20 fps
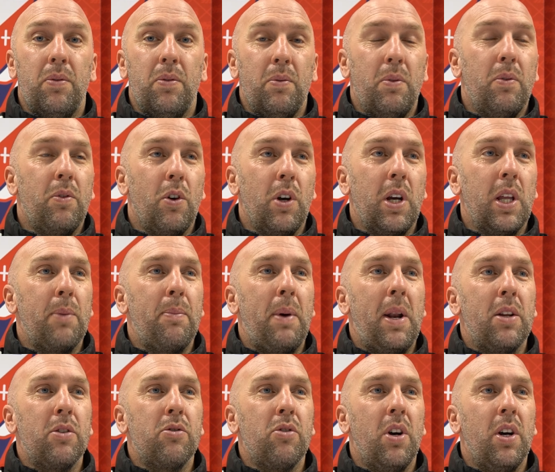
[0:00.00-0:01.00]
We've got to get the
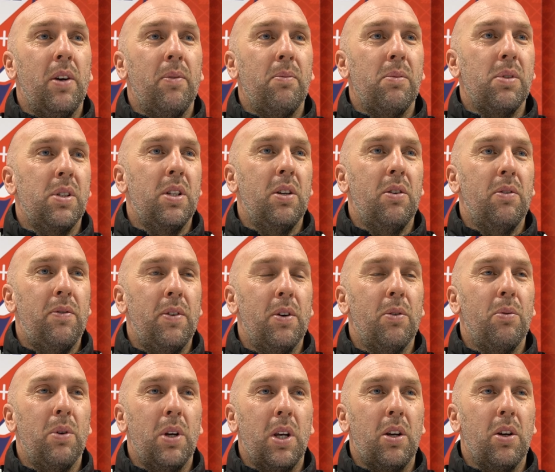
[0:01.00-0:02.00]
balance right. Still feel
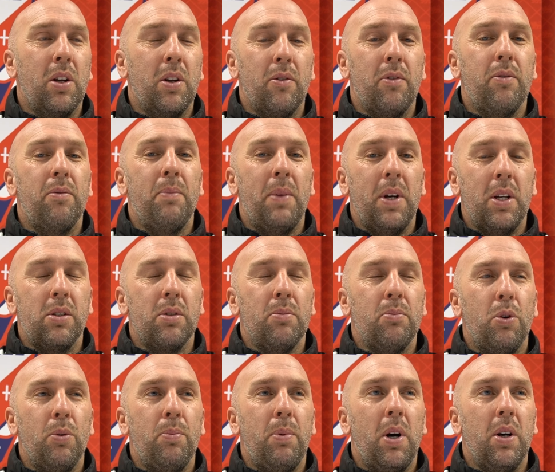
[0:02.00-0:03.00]
we could have made some
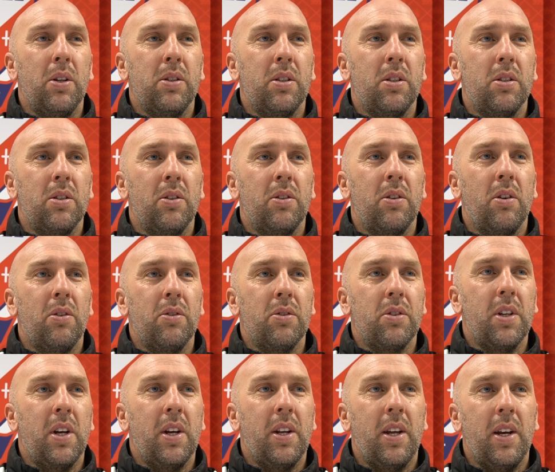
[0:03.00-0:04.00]
more passes on
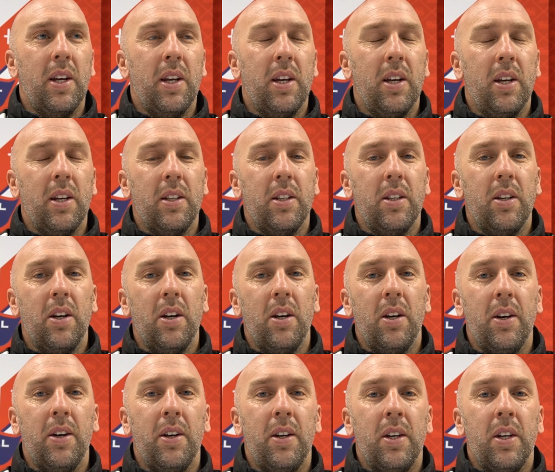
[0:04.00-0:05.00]
Saturday, and
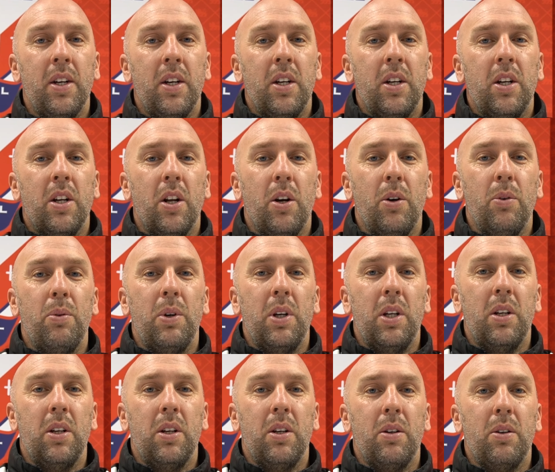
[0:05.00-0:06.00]

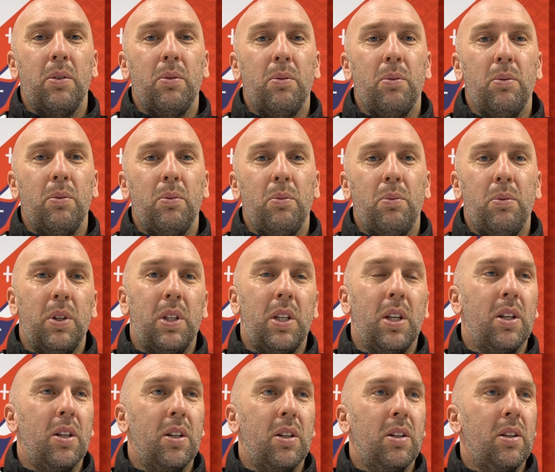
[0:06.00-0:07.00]
we
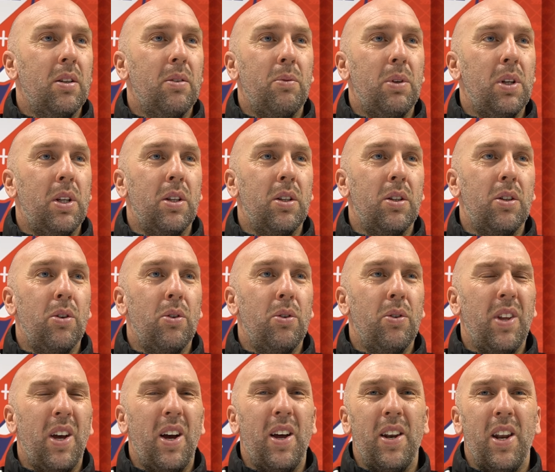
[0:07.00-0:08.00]
didn't do
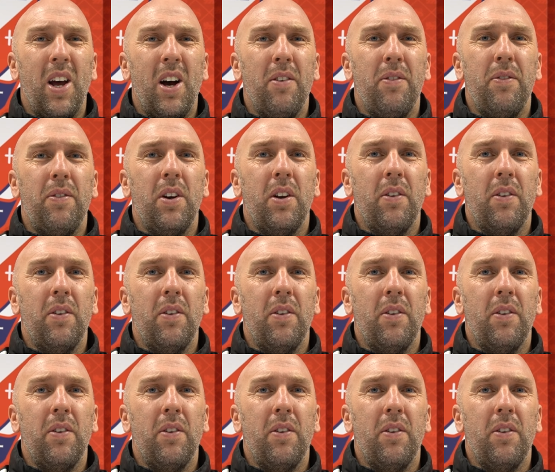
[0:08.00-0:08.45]
that enough.